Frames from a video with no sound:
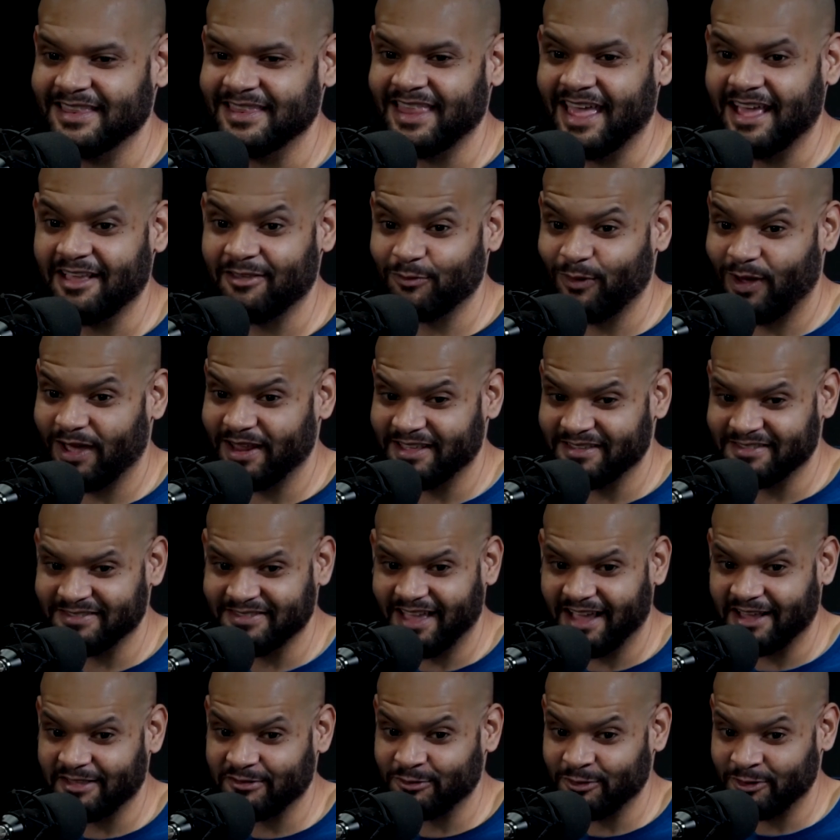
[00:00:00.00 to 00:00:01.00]
that's why this
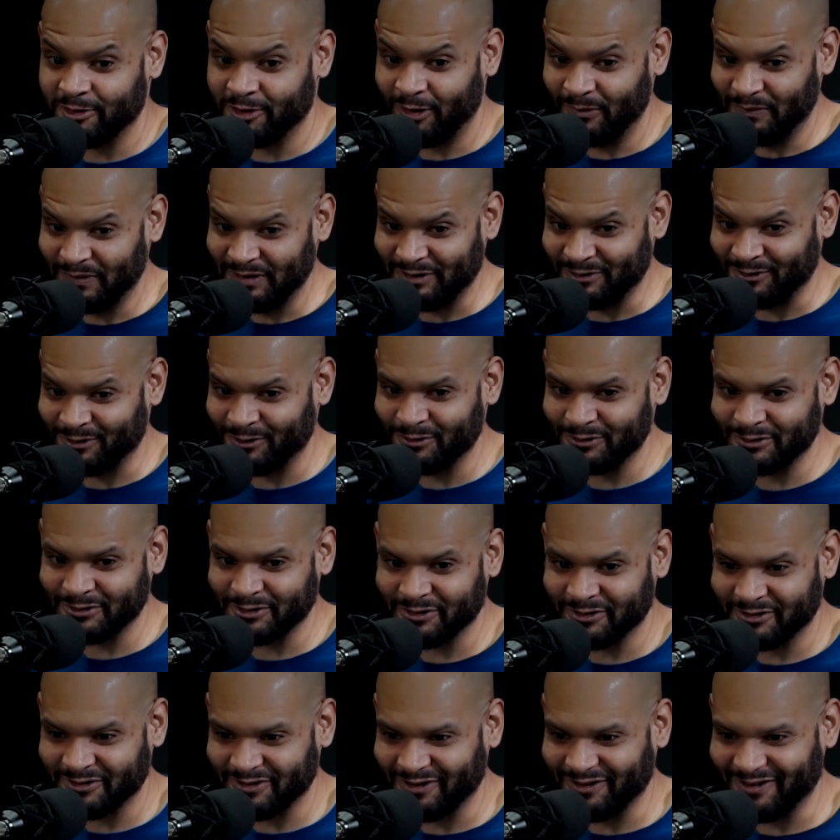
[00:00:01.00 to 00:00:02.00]
next one gonna be
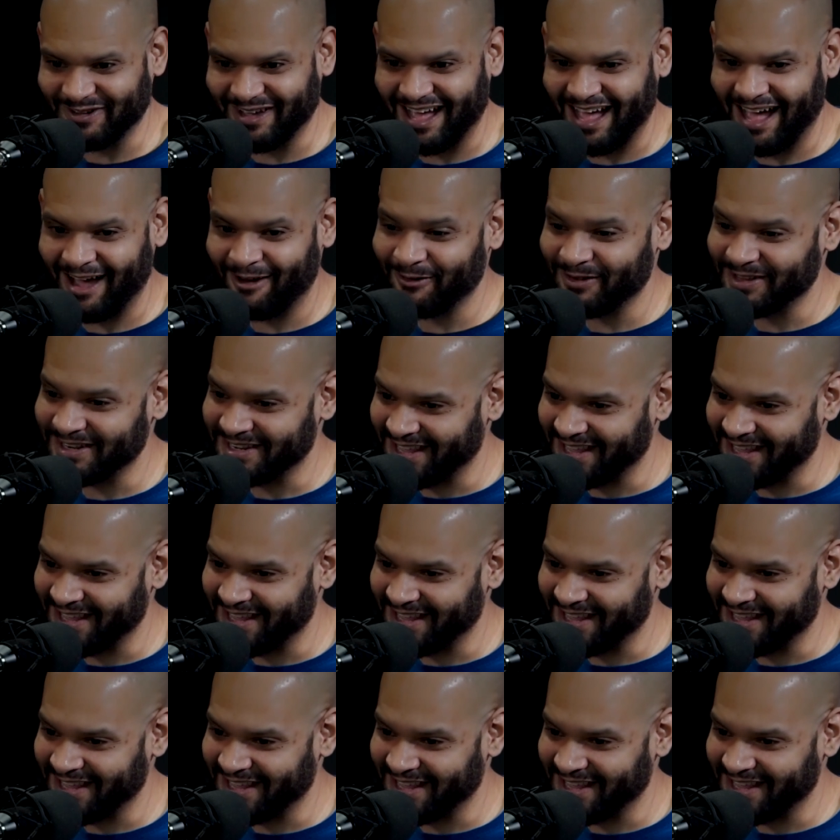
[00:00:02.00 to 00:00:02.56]
crucial. So I would